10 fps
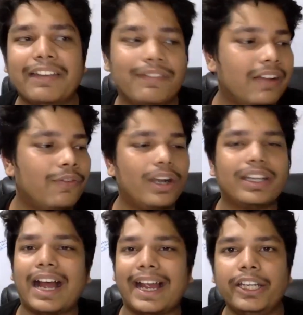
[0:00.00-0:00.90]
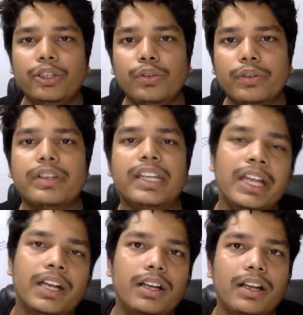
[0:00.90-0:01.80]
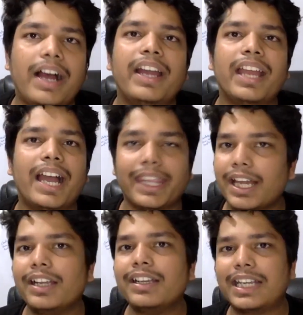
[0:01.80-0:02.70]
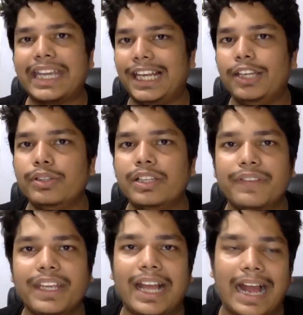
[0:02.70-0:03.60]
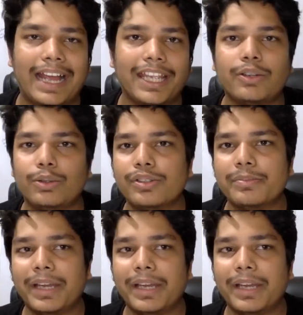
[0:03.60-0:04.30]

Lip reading: every, what I do, I can't tell you the way I close